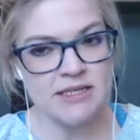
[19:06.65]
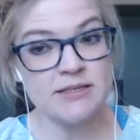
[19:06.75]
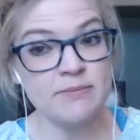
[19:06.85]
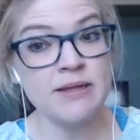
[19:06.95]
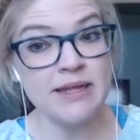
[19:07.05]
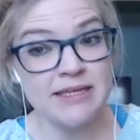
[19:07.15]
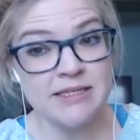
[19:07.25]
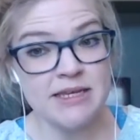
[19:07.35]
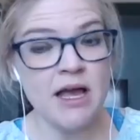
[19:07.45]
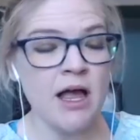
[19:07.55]
is
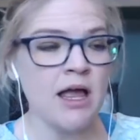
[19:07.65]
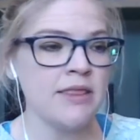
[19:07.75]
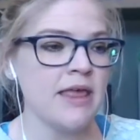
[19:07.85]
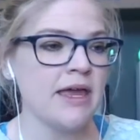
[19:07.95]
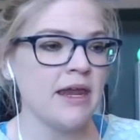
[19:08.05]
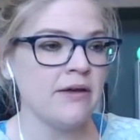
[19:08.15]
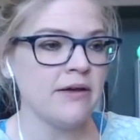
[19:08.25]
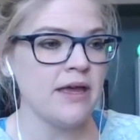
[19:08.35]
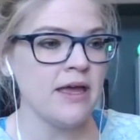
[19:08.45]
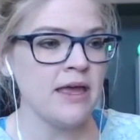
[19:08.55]
placed on that area.